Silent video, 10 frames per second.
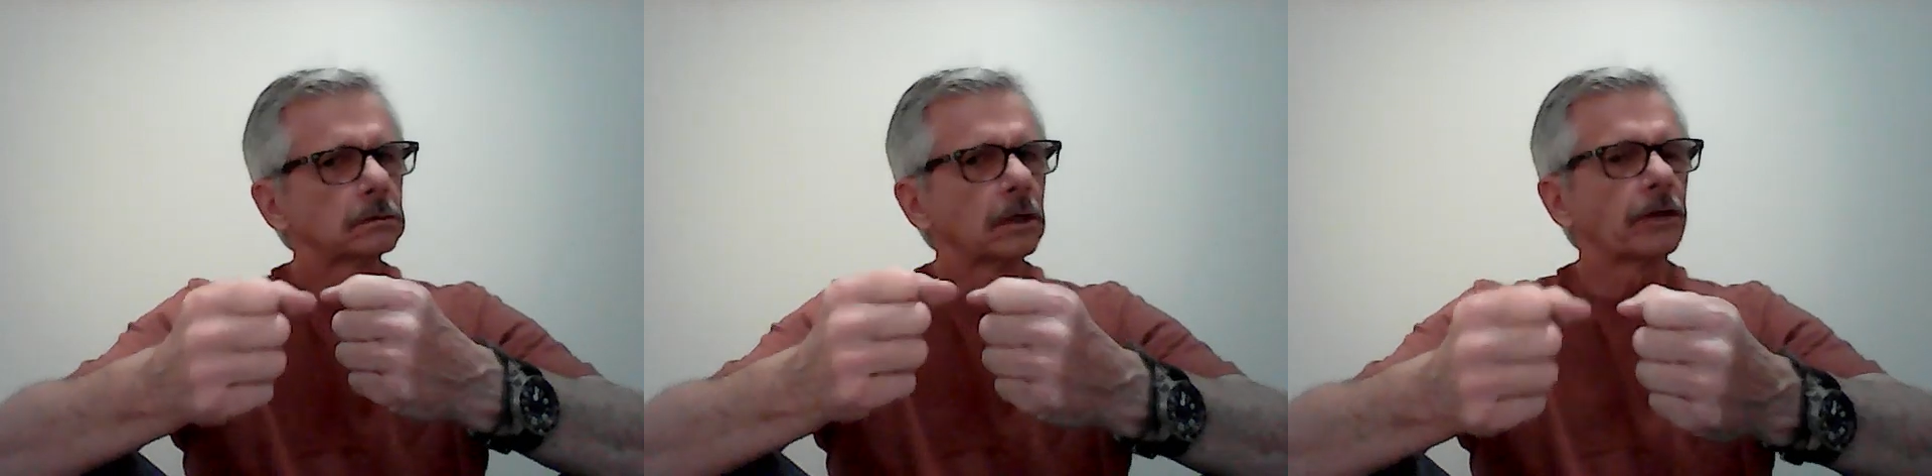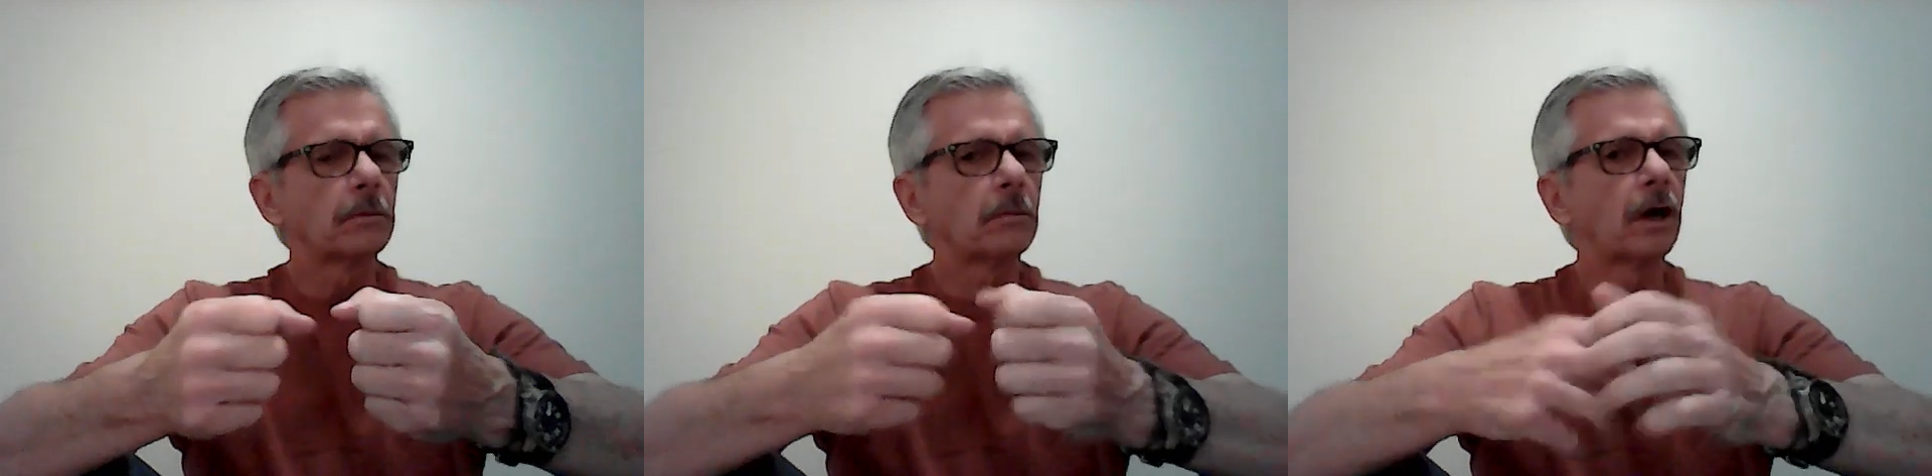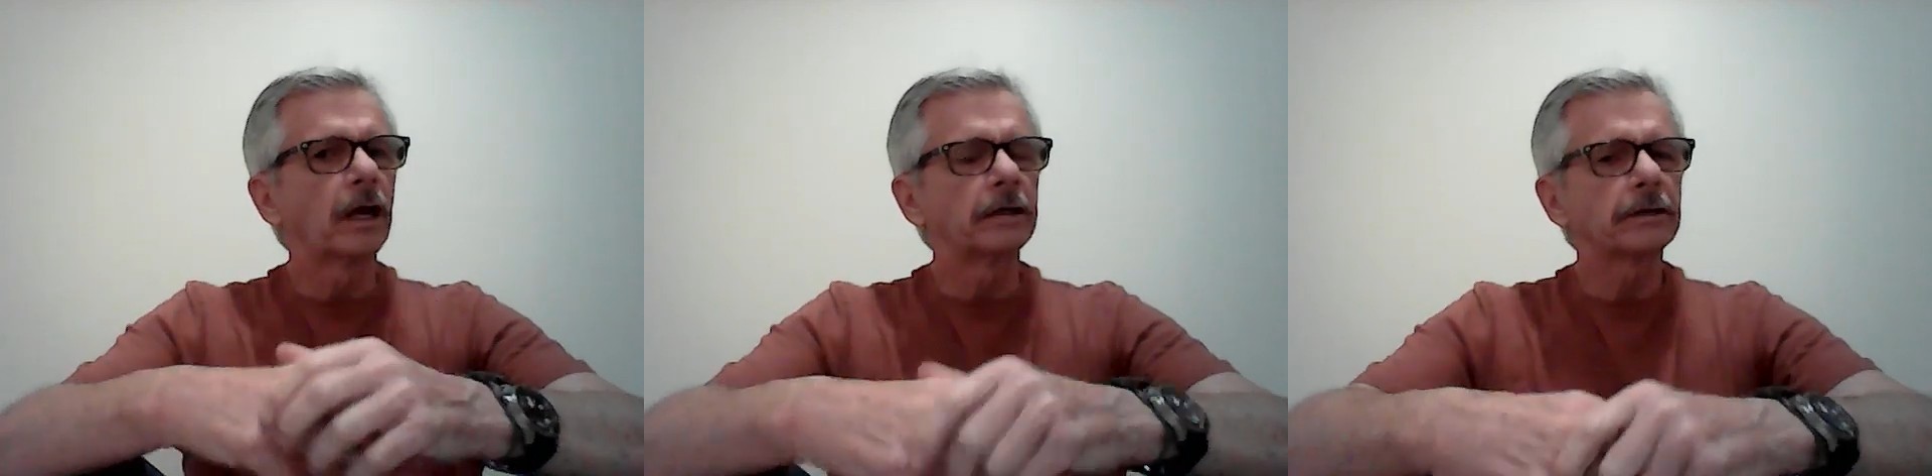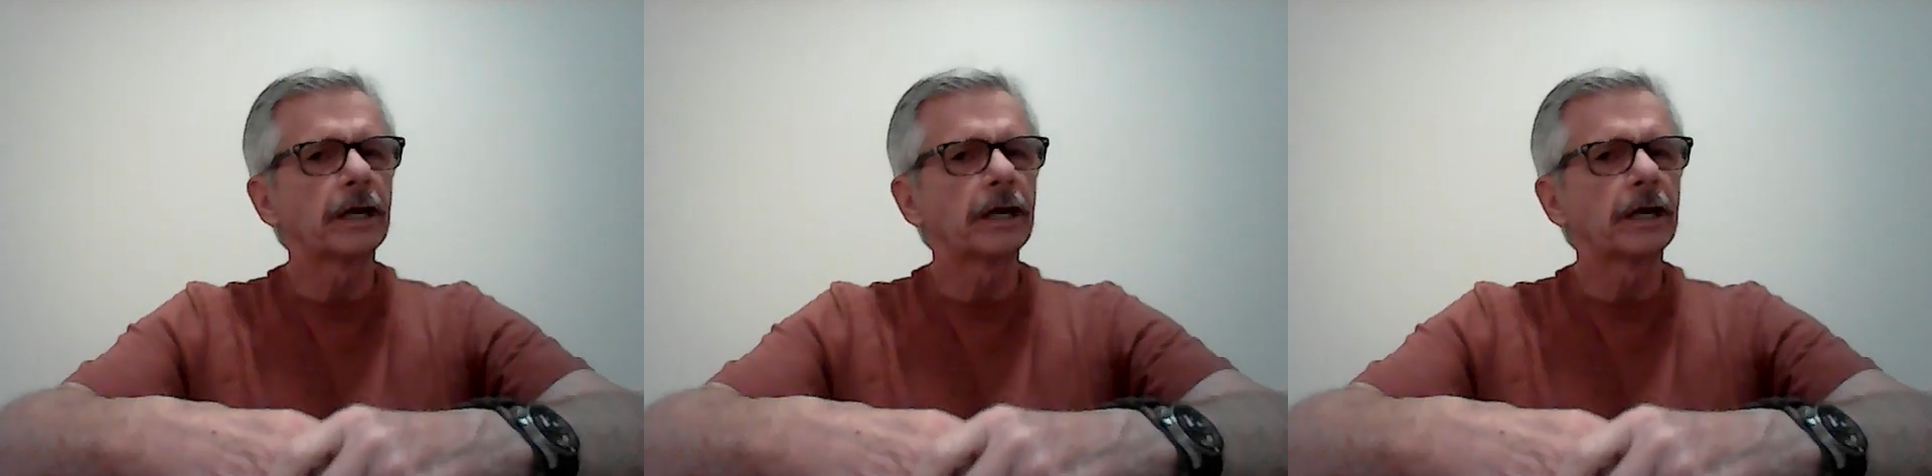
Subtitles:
on the mind.